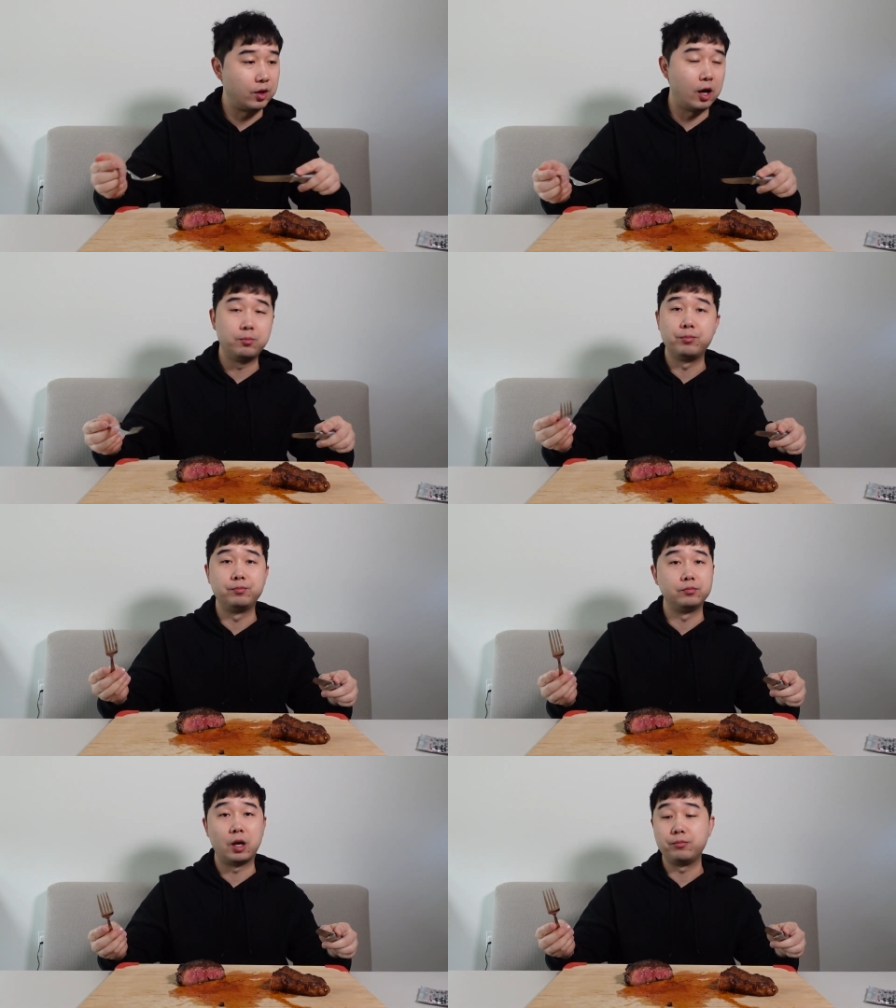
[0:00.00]
I'm
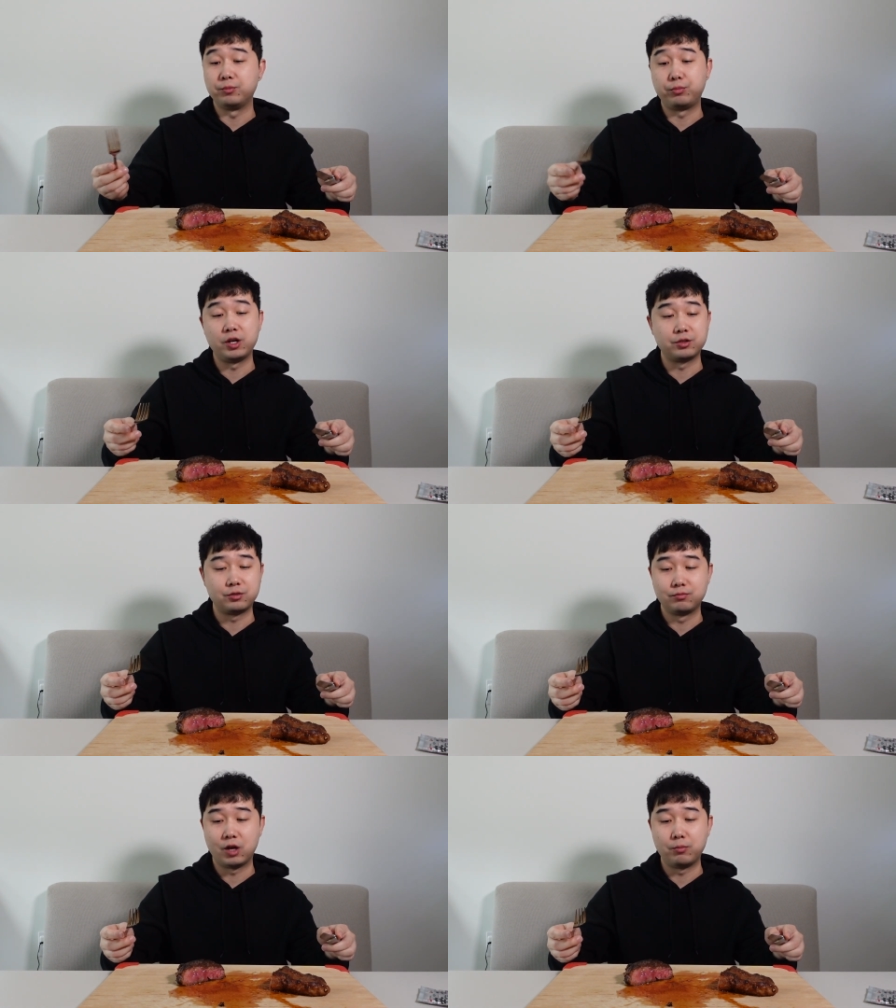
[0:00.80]

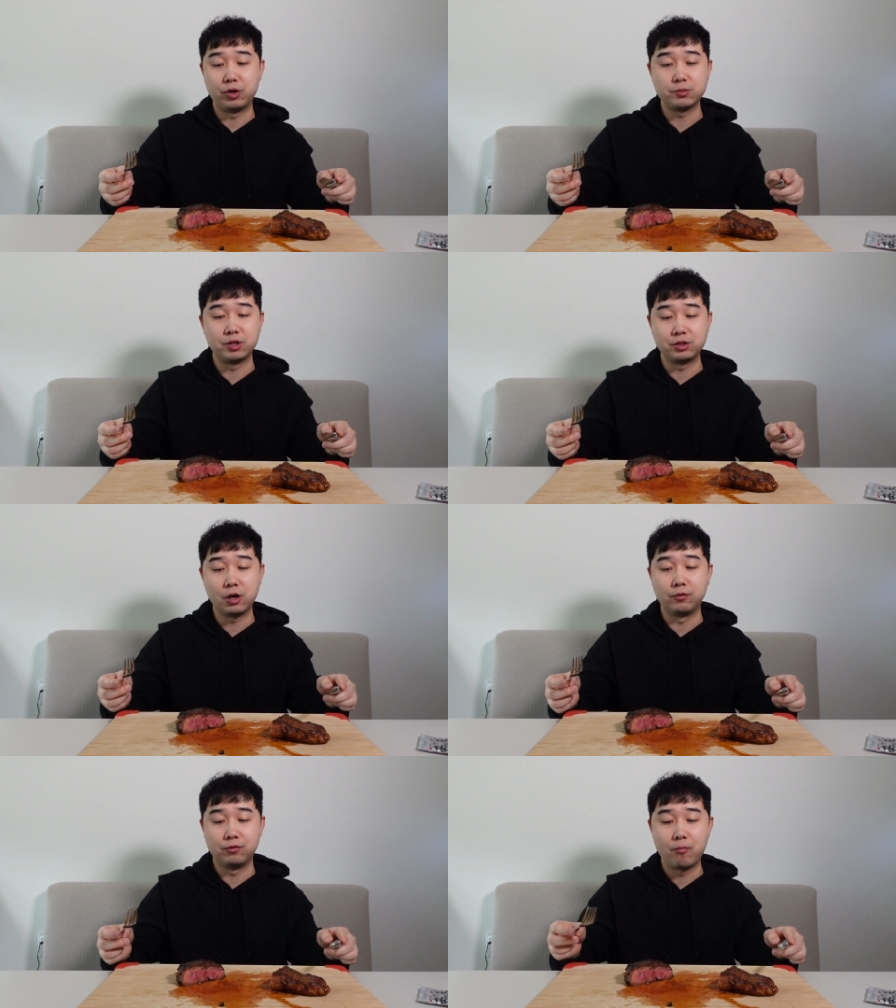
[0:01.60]
impressed. I'm impressed myself.